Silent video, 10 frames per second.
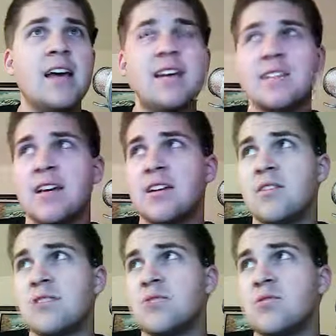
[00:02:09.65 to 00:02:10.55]

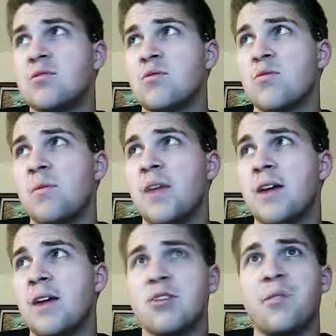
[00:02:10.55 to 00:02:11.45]
secondary solution from there.
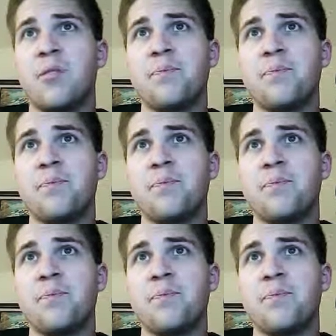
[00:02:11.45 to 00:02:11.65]
So